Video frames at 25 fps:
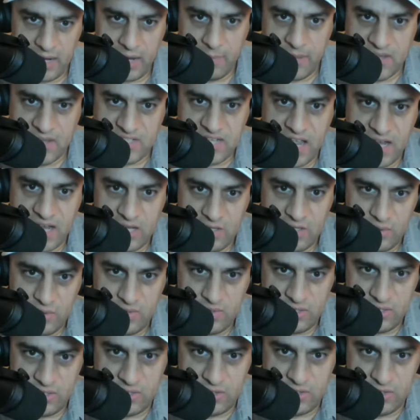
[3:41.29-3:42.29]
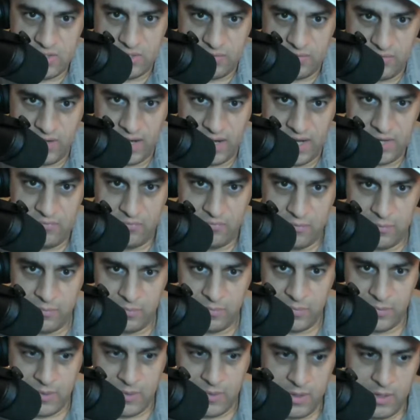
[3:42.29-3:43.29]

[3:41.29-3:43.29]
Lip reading: And I basically had to use this to survive.